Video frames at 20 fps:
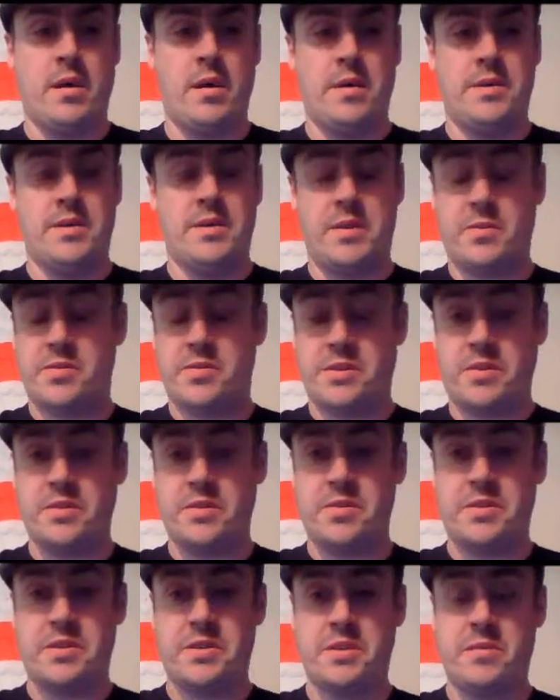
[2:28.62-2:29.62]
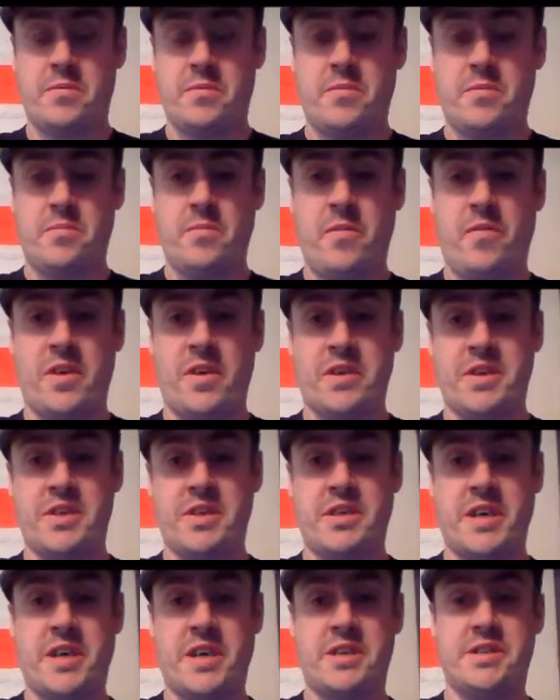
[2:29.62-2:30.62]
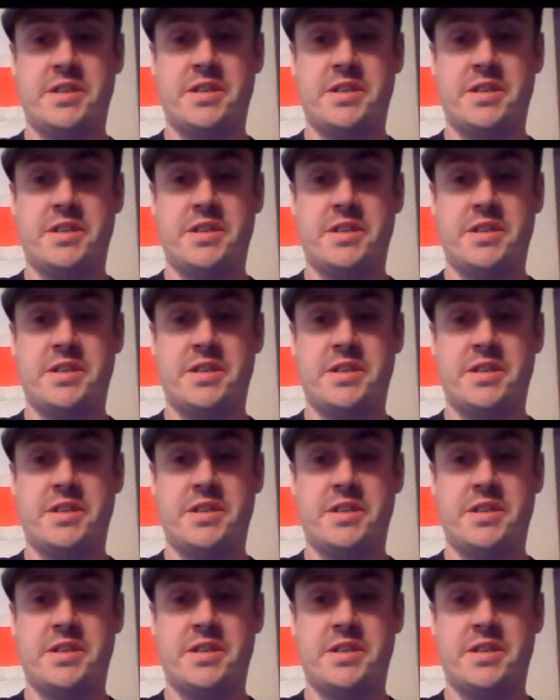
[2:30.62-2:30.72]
it was a good, refreshing change